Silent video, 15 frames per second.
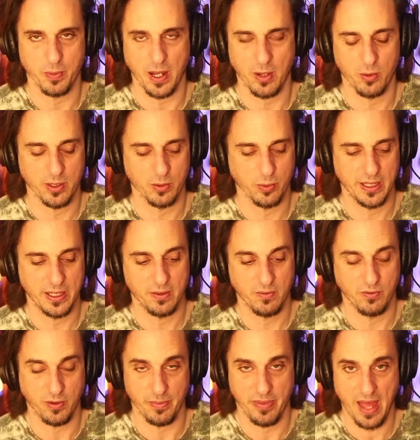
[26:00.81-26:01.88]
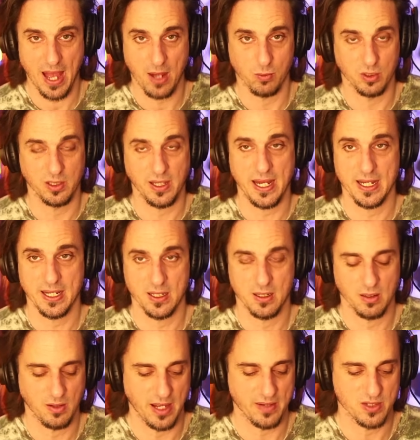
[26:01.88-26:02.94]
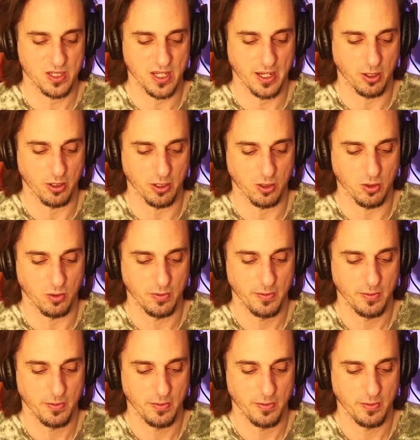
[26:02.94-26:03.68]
I want to read from that related Lifeside article